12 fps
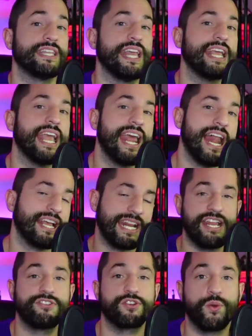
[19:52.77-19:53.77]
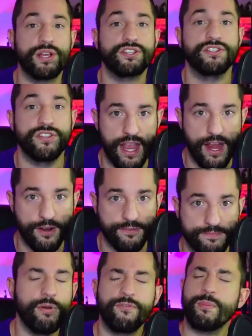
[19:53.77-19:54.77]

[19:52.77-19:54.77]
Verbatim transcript: this thing and I can answer questions there.